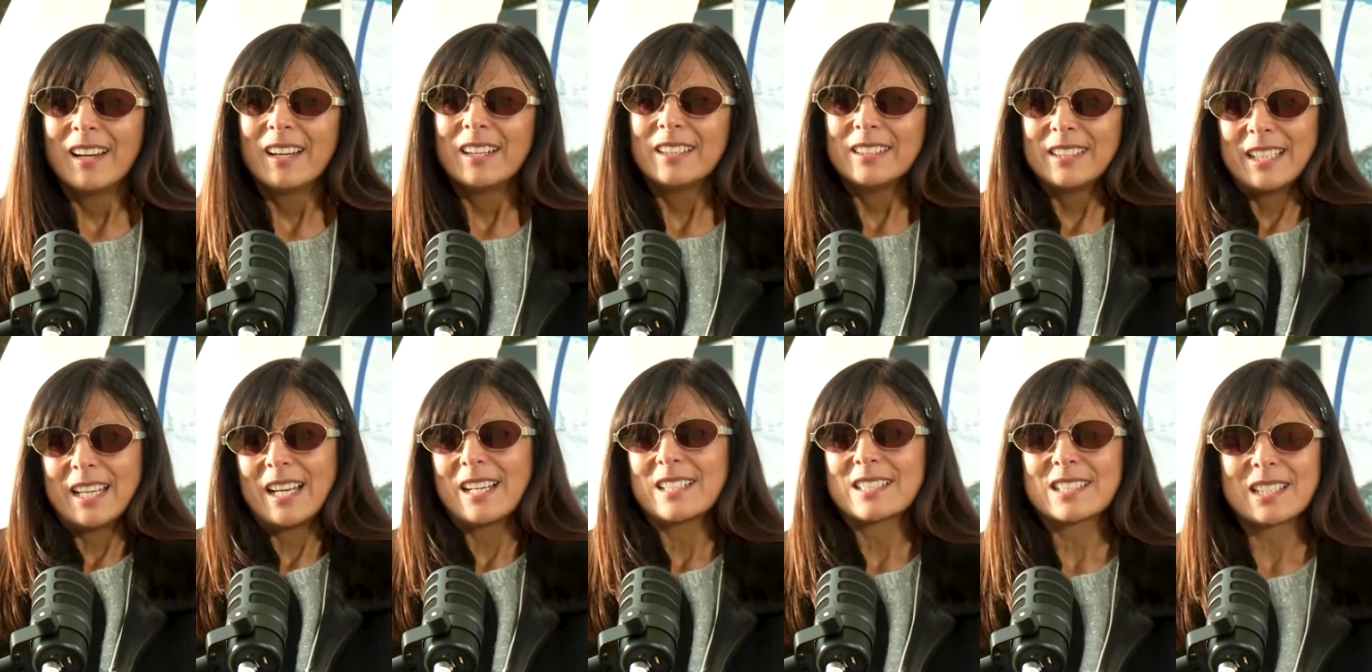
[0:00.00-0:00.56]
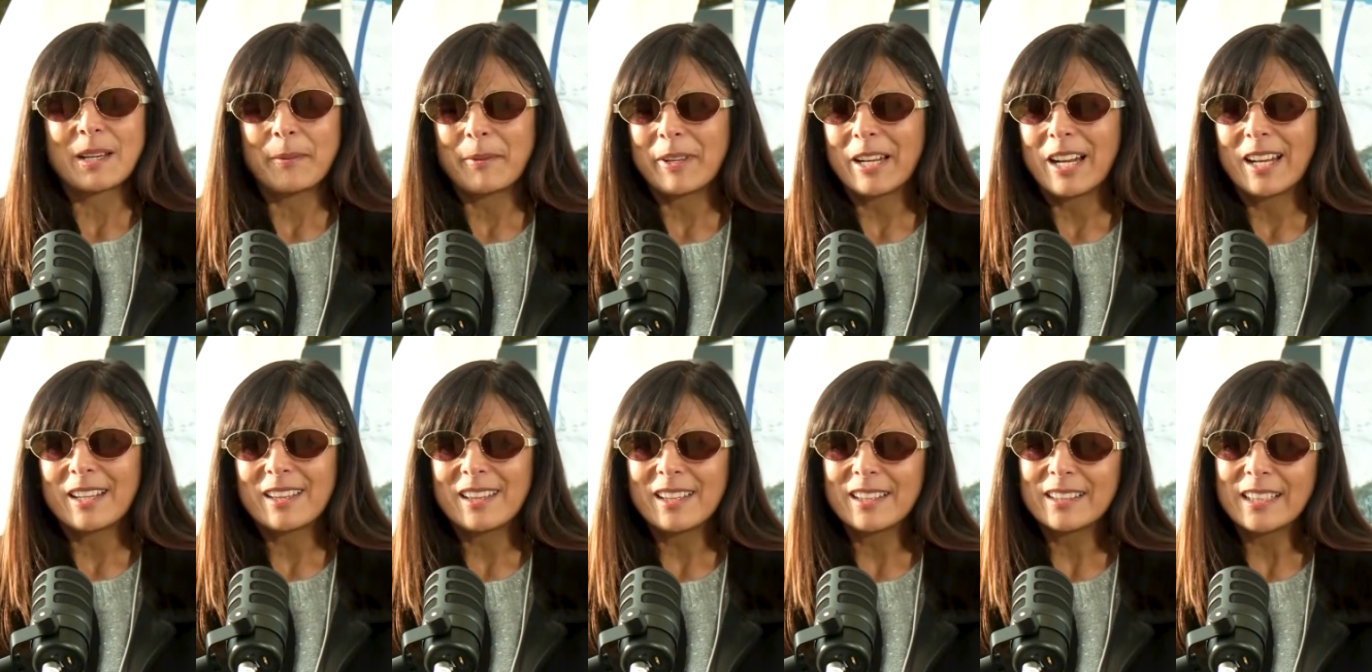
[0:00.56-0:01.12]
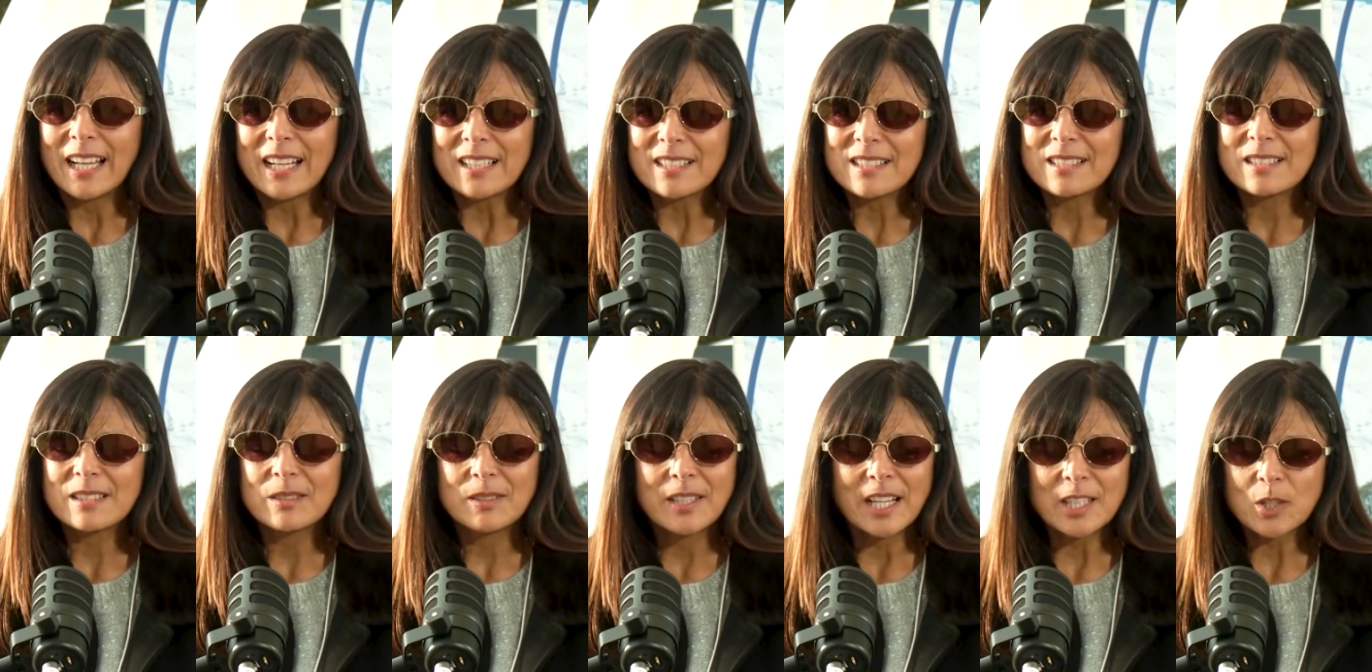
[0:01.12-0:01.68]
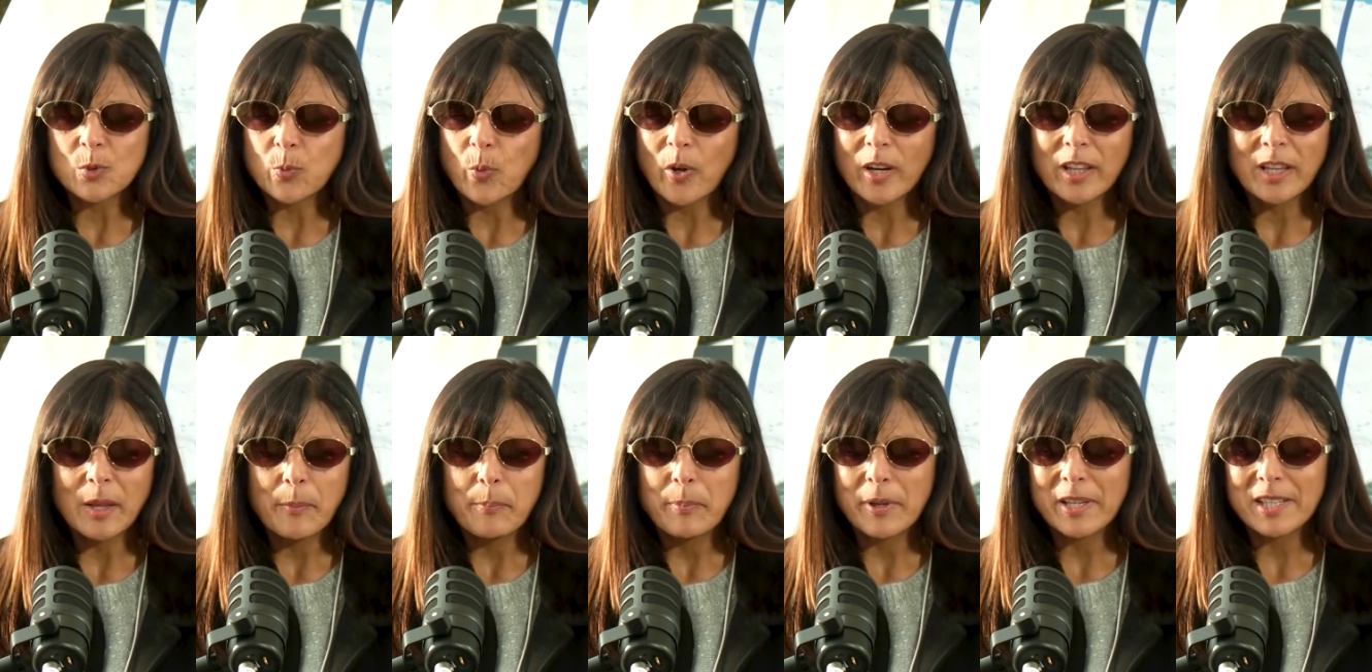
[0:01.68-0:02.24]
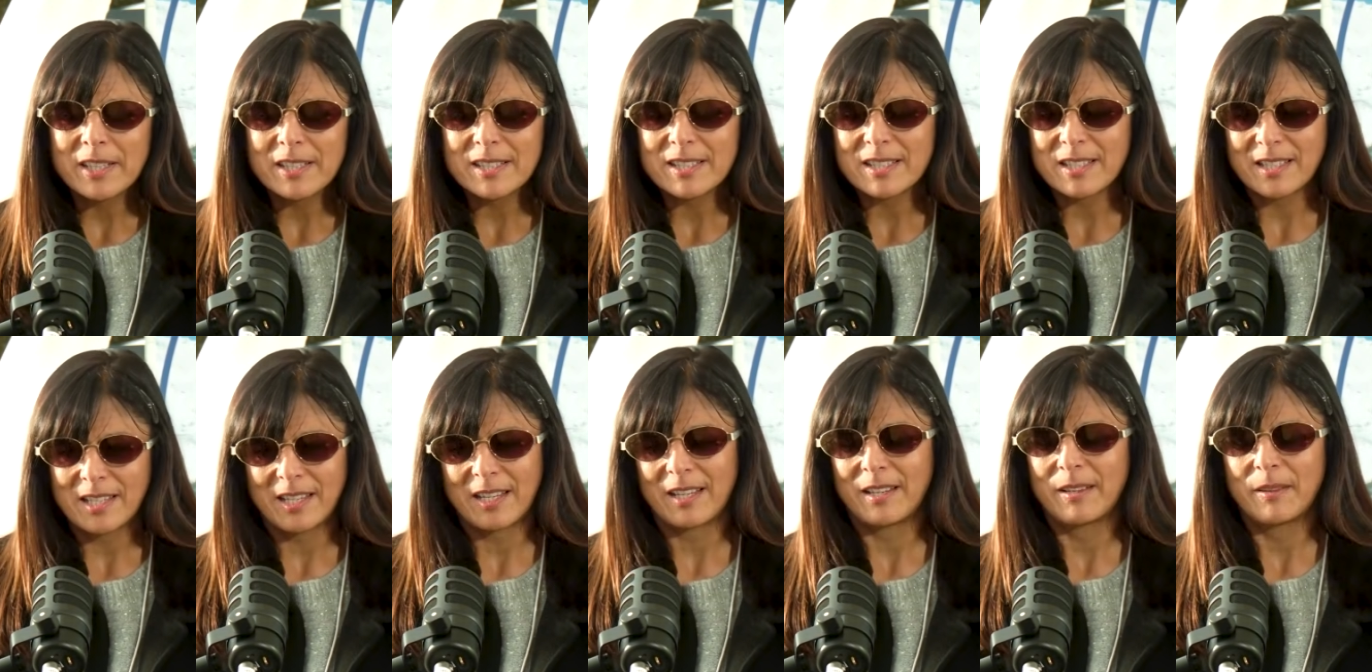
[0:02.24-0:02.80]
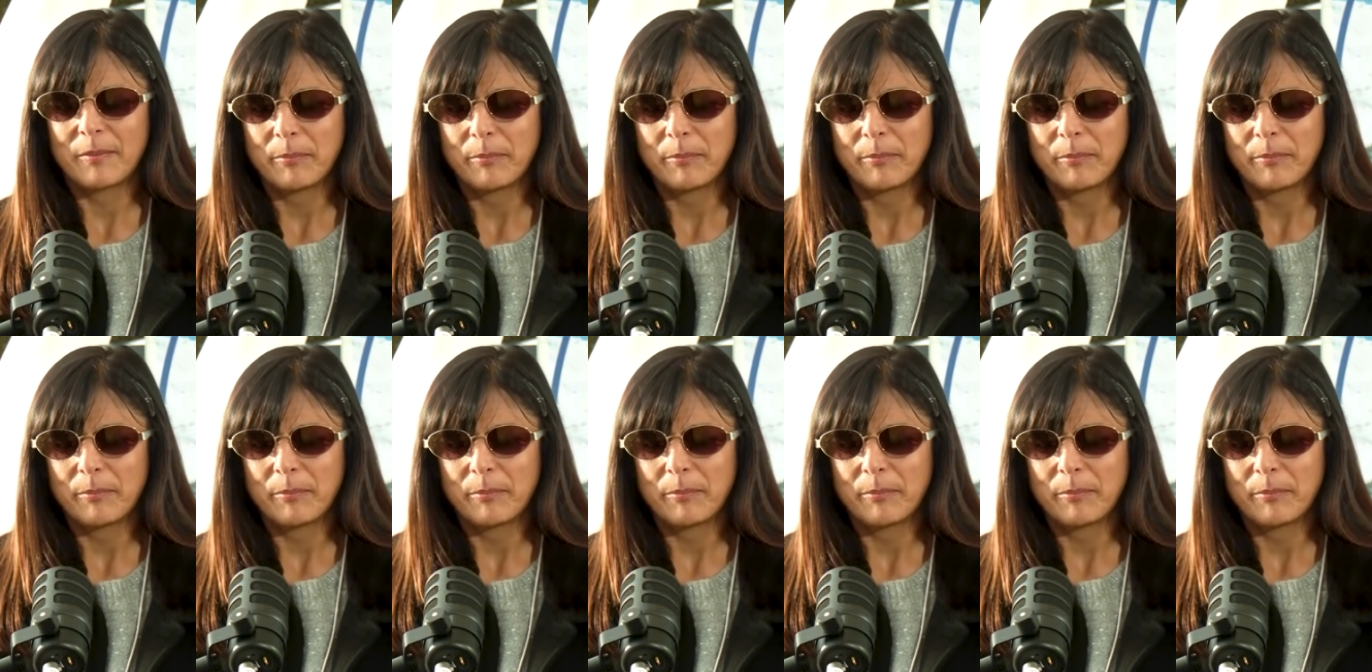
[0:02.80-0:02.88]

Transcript: Yes, I mean I think that's that's one of the biggest